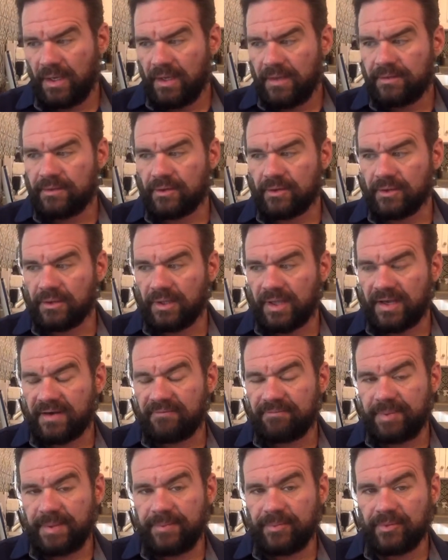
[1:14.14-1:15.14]
there are a lot
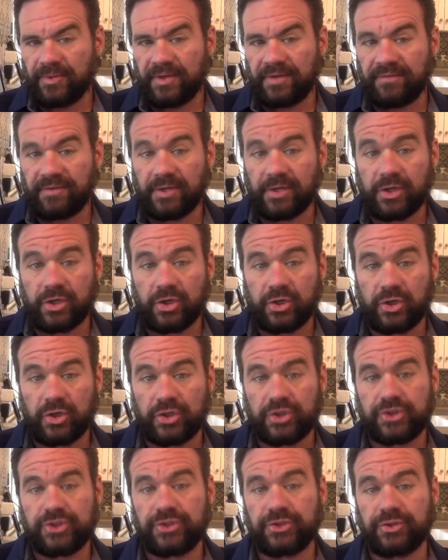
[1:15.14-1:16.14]
of people that have
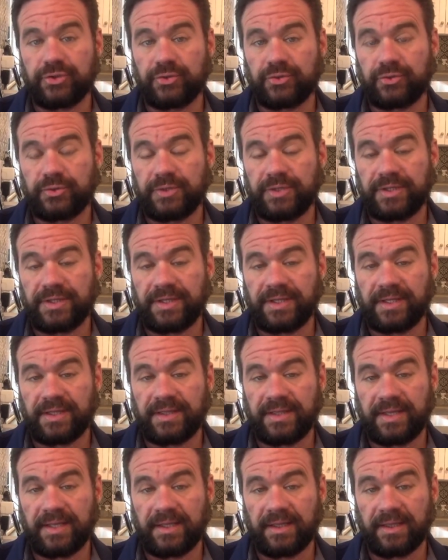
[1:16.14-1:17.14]
encouraged you to think
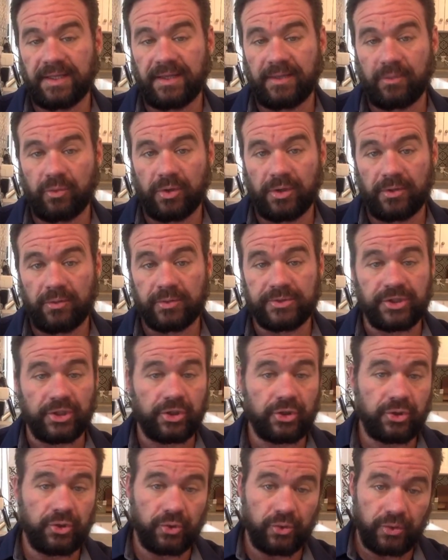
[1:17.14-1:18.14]
that Linwood was a
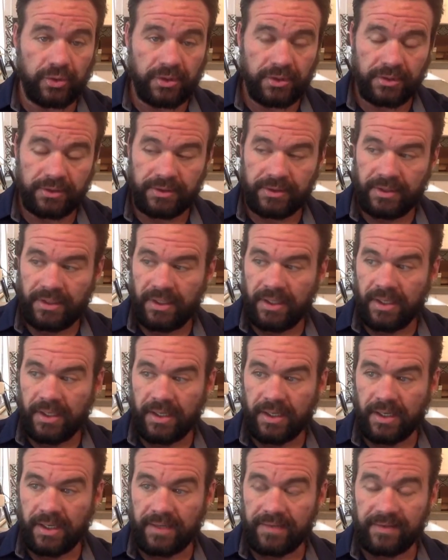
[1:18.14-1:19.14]
kook,
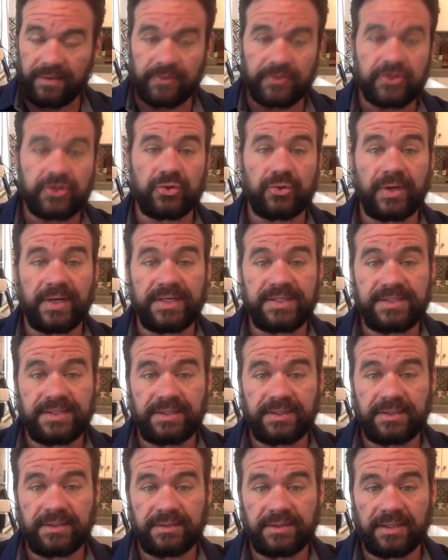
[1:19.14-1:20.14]
that he was
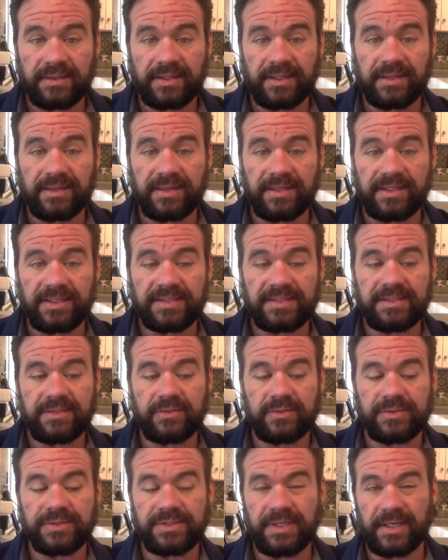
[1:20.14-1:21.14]
crazy, that the things he
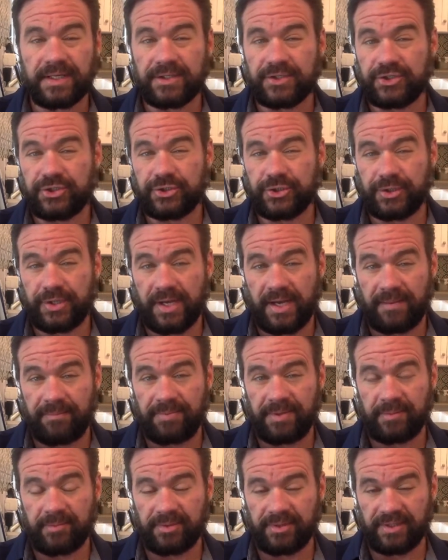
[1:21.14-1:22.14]
was saying should not
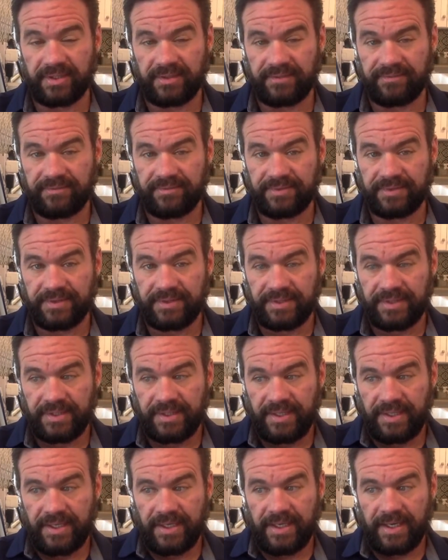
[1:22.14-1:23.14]
be believed.
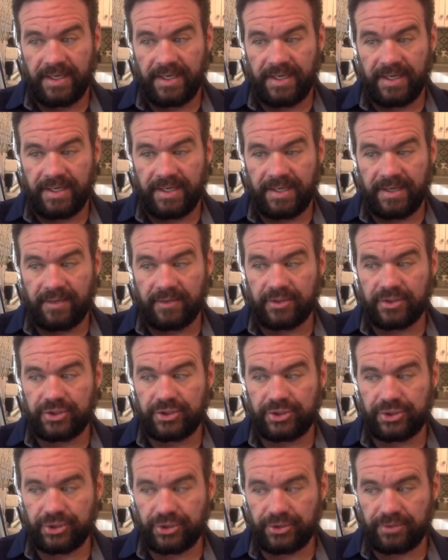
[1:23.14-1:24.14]
Now, it
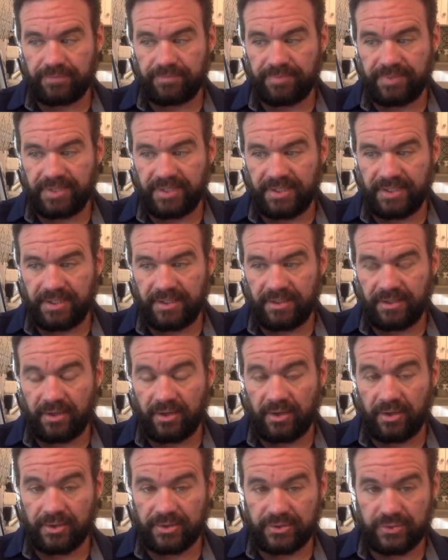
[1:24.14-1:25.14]
should be
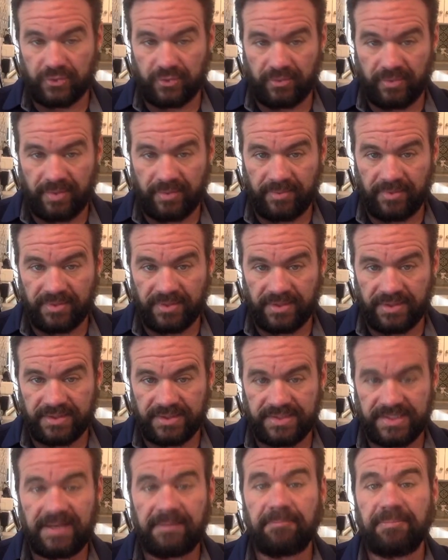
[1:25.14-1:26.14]
also remembered that the
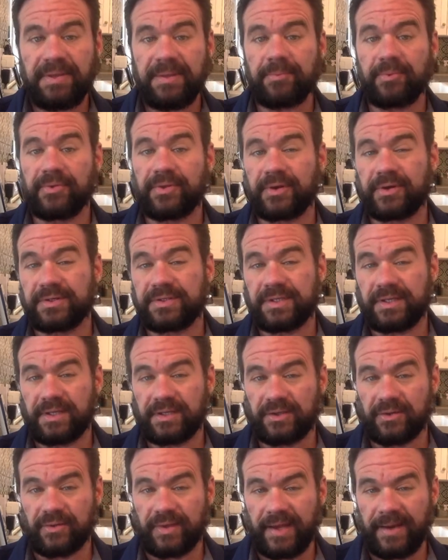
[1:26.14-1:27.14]
same people that are
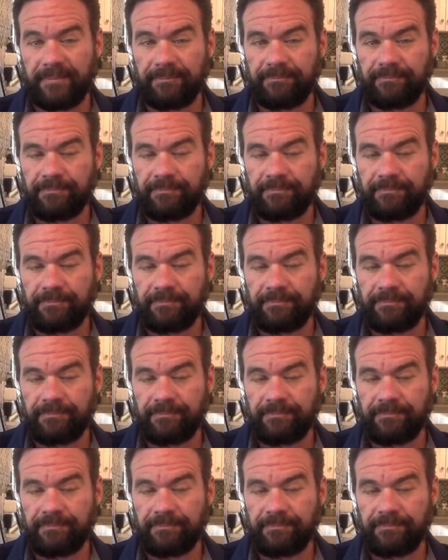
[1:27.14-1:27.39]
telling you that